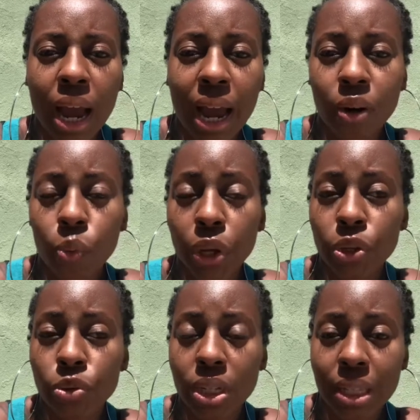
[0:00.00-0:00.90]
I don't want
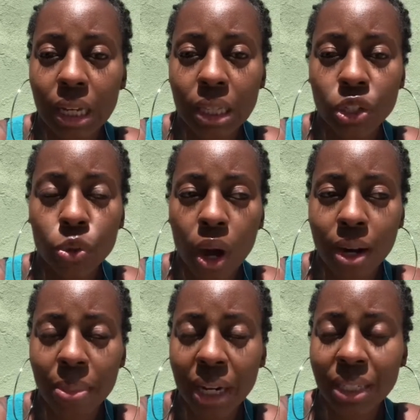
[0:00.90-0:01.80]
you to think that you
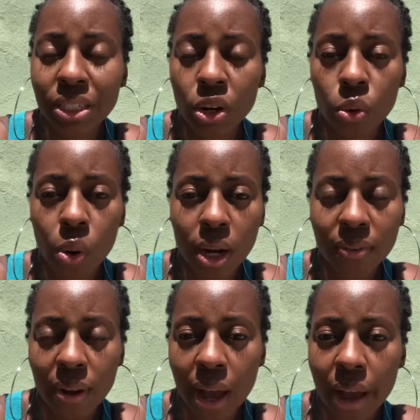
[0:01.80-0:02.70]
automatically don't
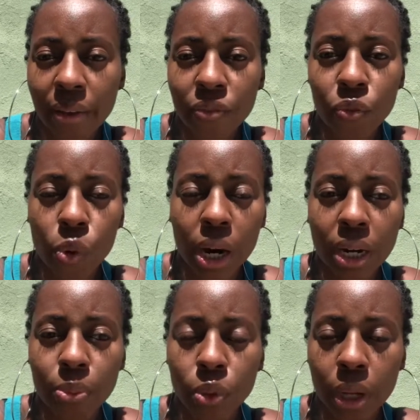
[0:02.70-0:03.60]
qualify for
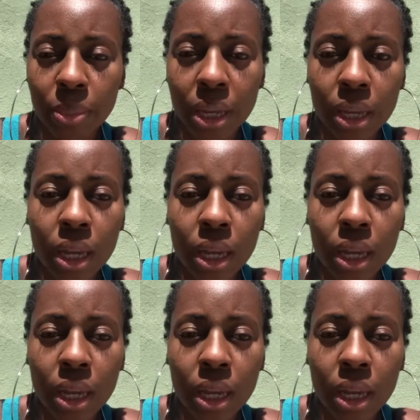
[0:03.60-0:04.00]
unemployment.